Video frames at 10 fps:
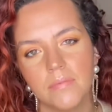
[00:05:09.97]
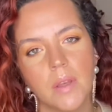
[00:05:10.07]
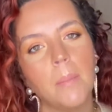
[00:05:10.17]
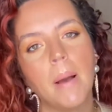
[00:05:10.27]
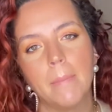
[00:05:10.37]

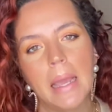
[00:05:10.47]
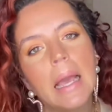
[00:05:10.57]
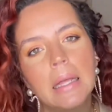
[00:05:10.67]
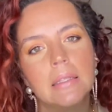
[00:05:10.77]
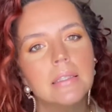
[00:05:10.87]
my
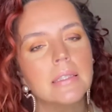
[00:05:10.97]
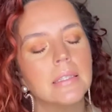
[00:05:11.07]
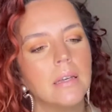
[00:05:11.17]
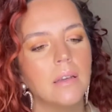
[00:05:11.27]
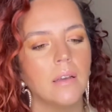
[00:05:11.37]
man's
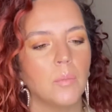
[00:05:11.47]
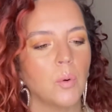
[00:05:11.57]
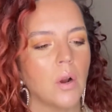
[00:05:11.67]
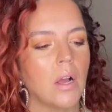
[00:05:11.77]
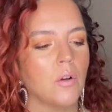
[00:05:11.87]

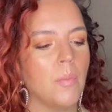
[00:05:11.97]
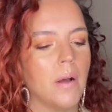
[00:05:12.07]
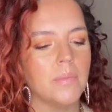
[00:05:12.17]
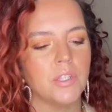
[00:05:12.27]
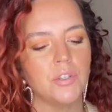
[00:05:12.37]
Barack
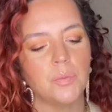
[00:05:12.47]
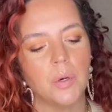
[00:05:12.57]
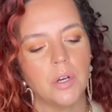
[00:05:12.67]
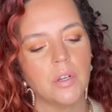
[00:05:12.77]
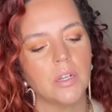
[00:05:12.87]
Obama's new
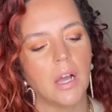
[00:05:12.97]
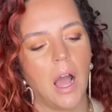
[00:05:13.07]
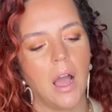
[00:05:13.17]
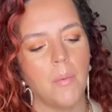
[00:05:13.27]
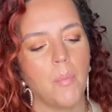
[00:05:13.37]
book.
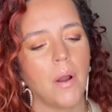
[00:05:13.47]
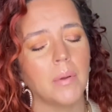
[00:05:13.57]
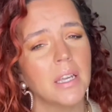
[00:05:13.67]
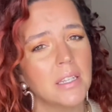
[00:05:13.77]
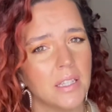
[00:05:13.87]
I'm probably
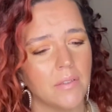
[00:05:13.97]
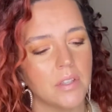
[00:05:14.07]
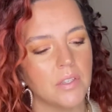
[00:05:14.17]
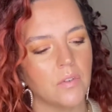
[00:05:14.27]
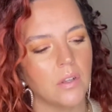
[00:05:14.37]
going to save this
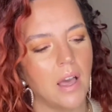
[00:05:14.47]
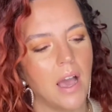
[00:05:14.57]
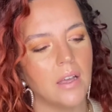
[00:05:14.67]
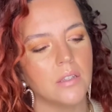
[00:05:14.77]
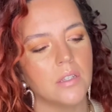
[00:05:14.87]
for
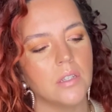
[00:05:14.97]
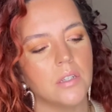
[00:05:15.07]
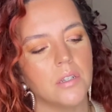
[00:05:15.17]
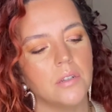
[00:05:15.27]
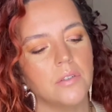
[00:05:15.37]

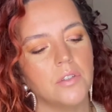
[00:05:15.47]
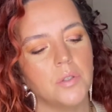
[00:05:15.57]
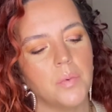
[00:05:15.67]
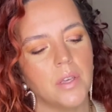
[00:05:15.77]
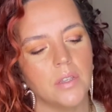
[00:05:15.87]
last just
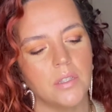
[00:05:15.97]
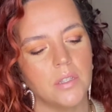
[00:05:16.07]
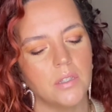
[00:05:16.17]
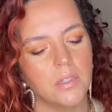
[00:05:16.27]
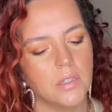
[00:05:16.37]
because
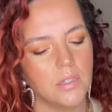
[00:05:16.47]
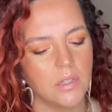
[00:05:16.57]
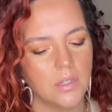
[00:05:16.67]
it's,